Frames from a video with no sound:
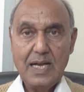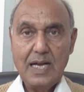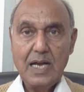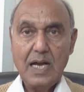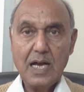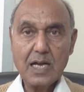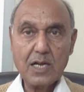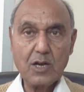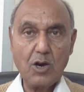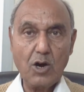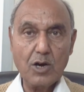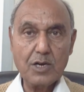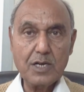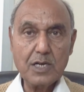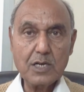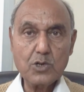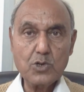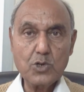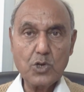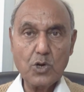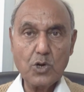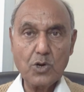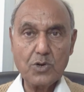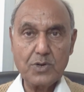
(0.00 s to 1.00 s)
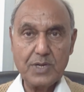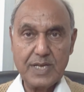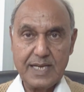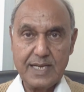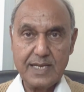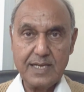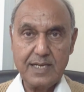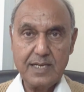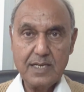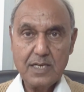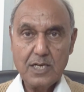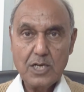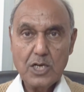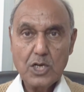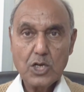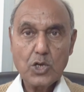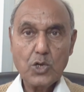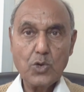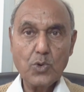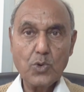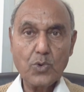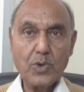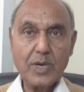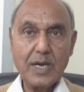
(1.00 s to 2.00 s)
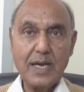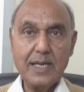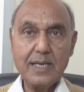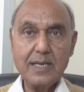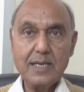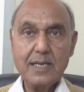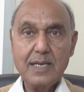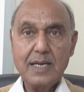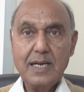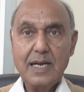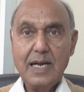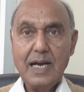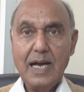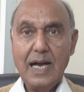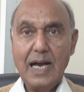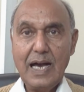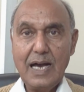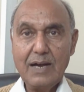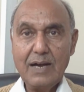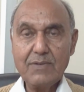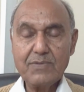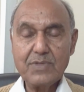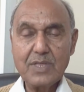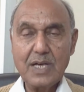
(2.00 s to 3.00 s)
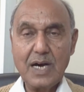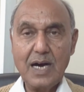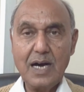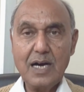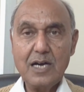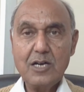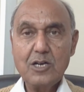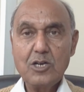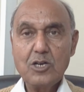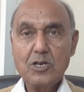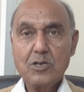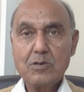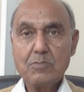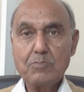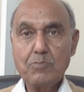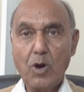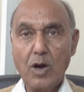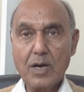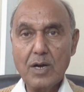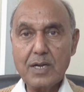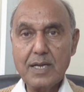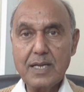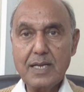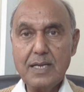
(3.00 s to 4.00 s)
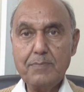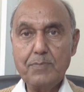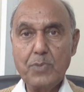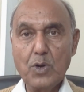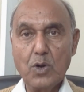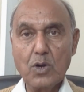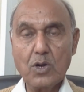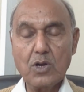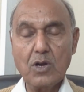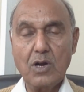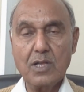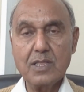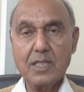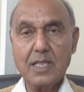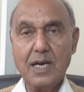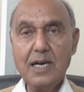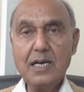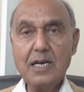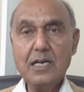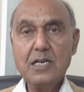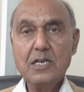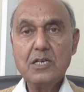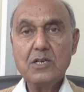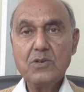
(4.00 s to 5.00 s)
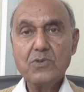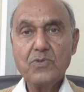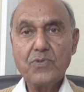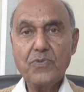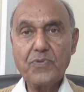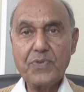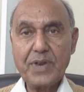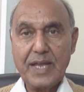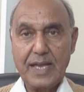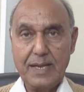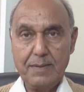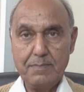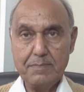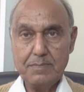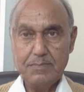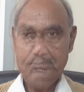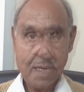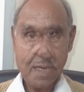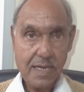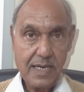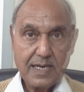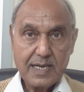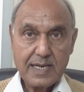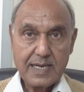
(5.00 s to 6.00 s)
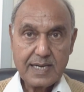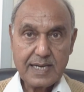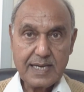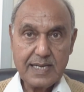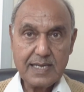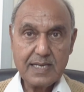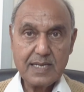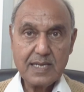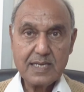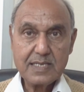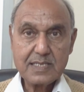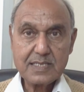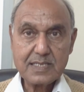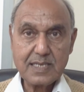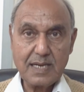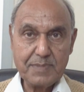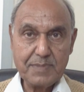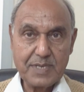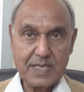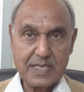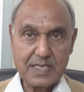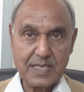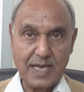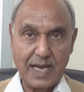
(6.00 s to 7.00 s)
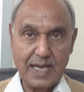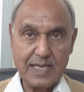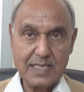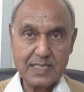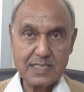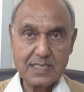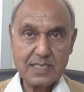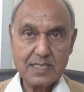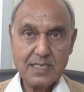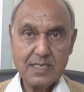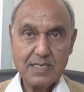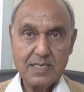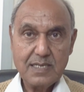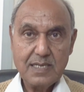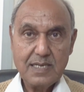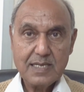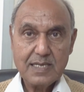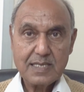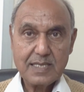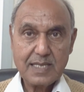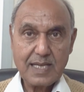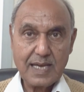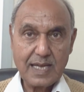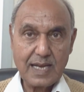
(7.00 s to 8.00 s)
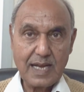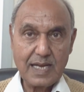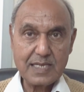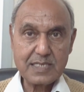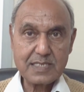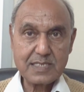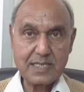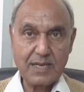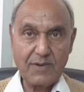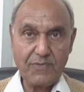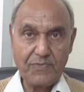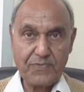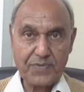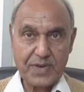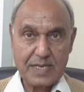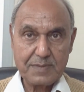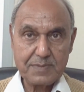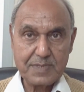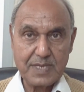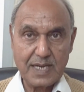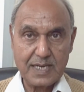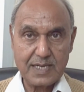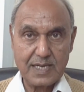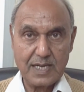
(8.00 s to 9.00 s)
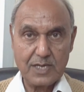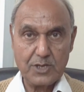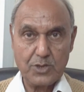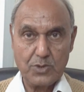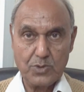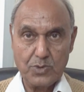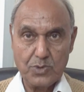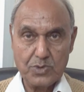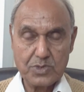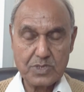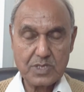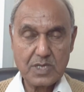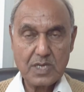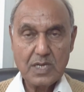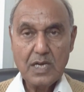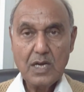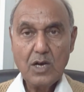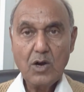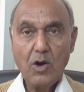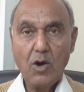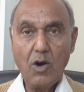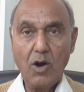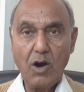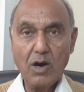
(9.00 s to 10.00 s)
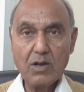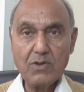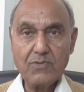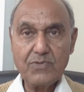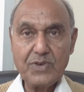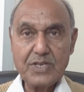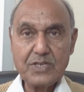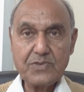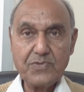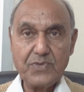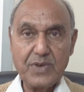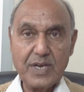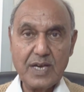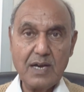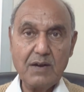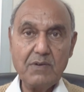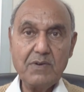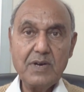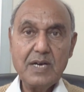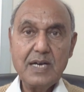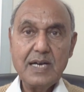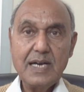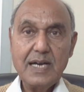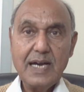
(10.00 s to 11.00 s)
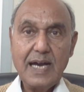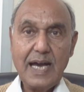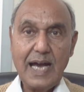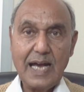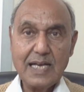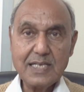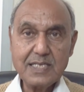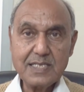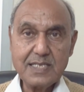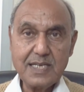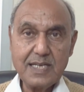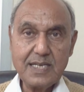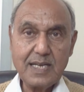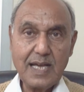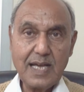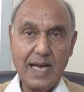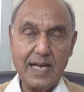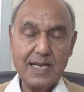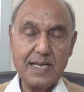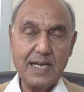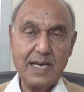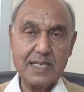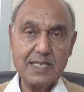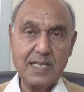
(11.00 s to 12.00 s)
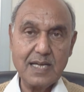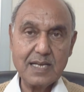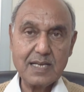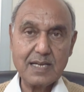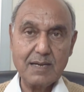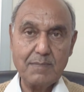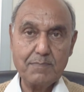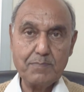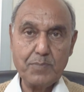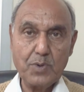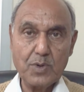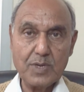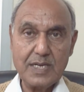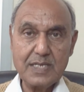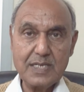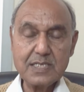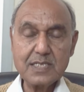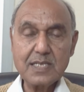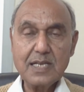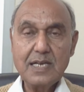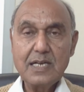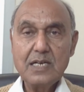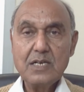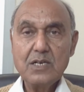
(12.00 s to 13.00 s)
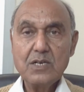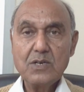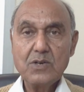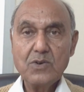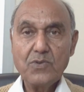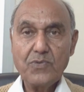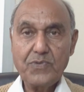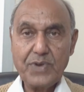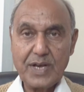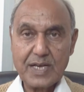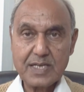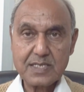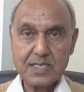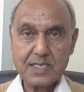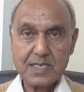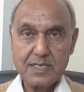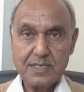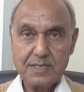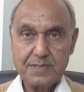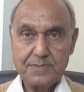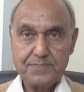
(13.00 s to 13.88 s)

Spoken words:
According to your need, you can have the body built on the frame. In some designs, there are subframes that are used on which we have engine and other components fixed.